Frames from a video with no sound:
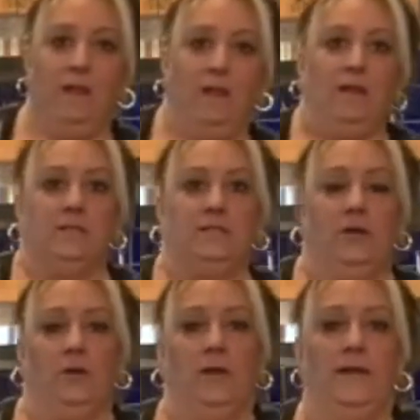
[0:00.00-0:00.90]

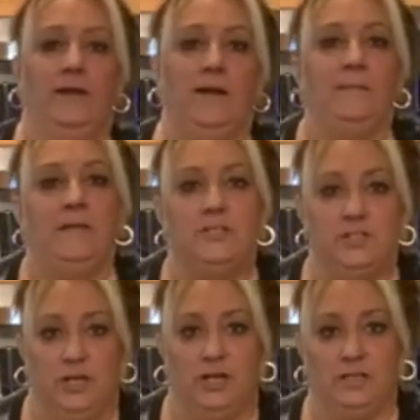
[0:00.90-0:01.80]
So, I'm in a
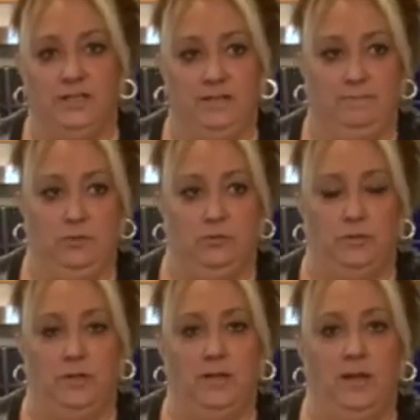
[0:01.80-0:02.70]
chocolate mood.
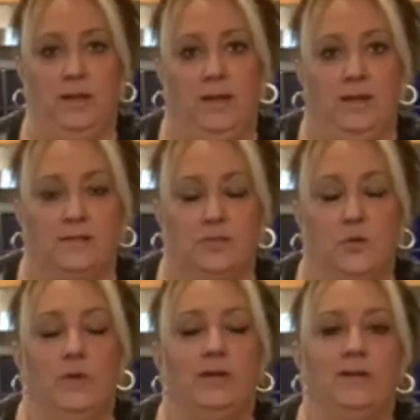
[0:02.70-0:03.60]
So,
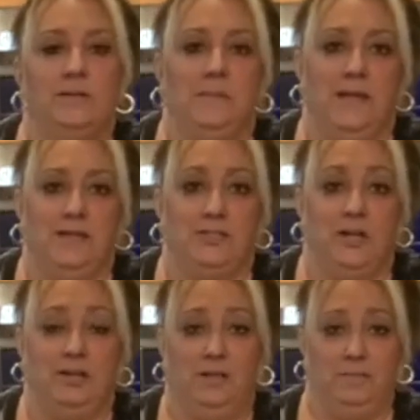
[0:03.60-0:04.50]
we're going to make a
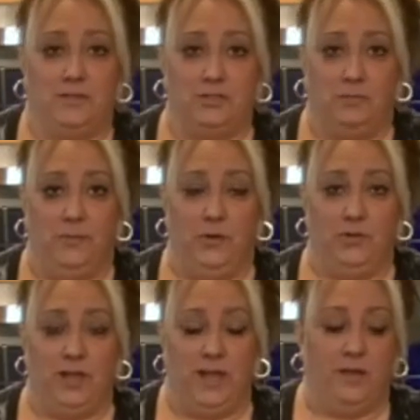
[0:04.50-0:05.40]
chocolate mascarpone
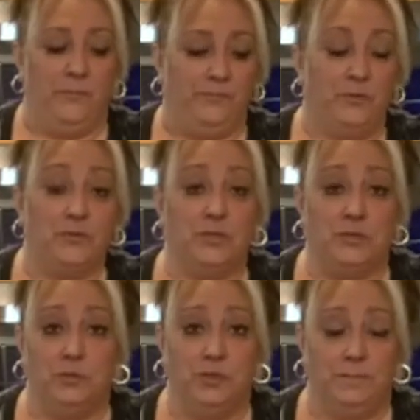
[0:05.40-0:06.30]
cake. What's really
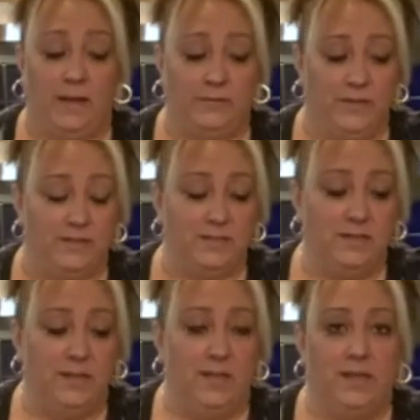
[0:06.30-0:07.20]
cool about this
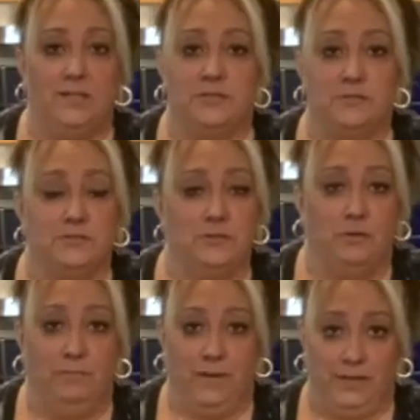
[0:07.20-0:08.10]
is there's no
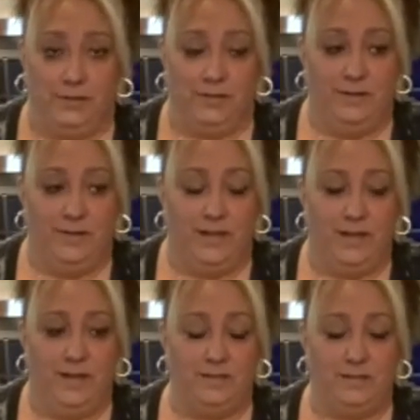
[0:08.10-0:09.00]
butter in it